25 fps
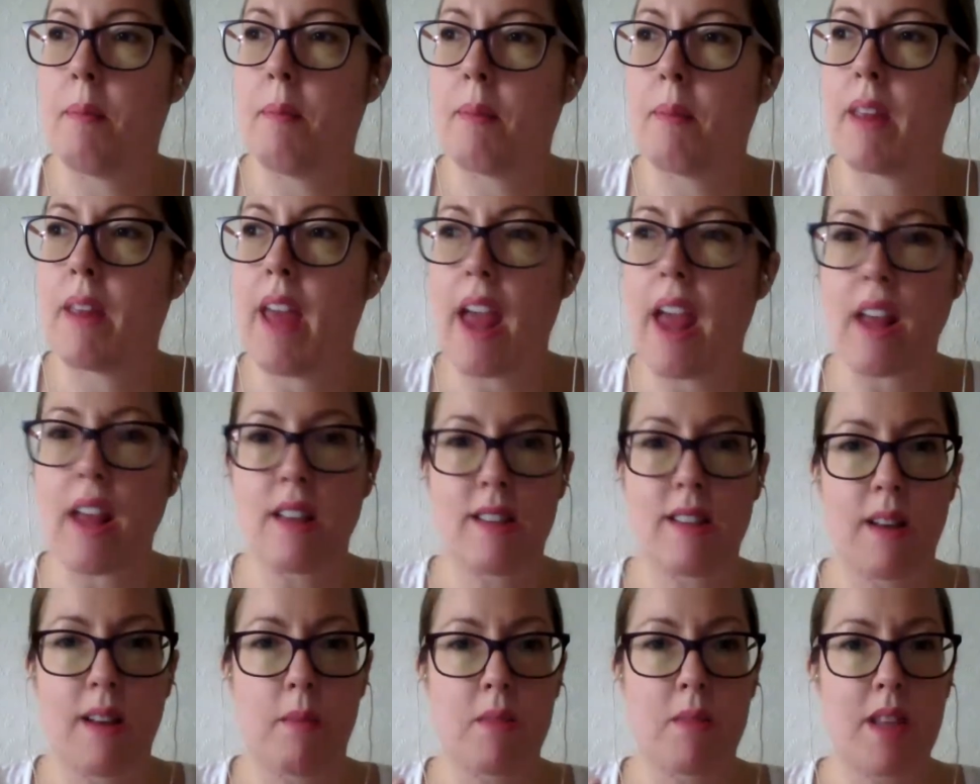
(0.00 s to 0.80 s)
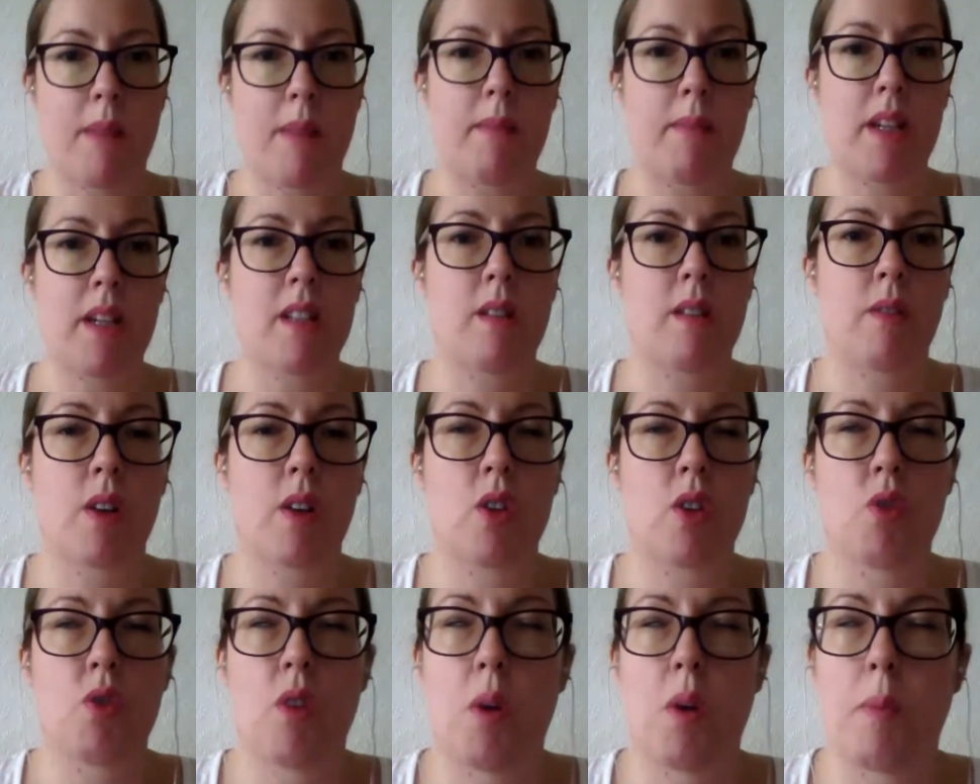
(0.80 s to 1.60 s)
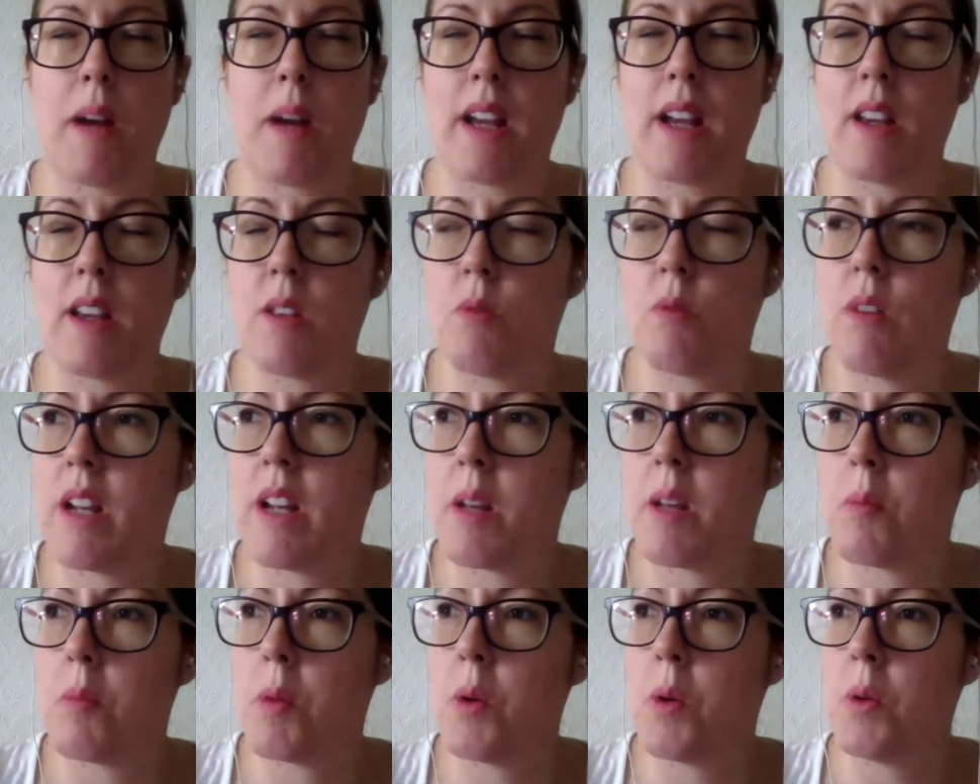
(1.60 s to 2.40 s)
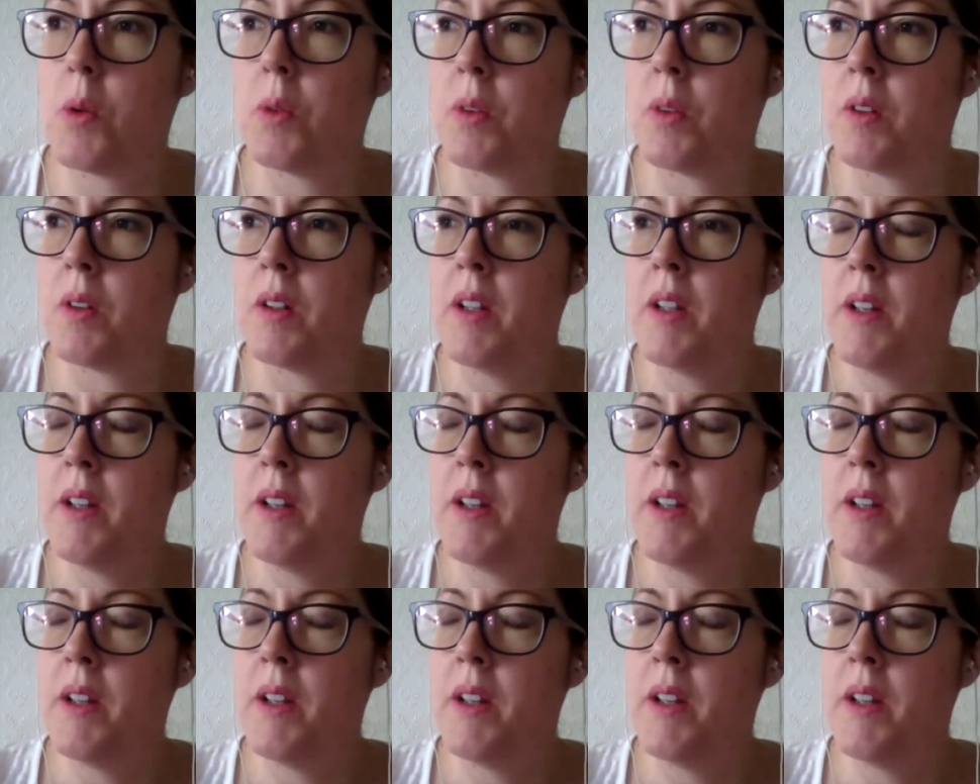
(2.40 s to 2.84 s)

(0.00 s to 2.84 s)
getting some semblance of control back is really important.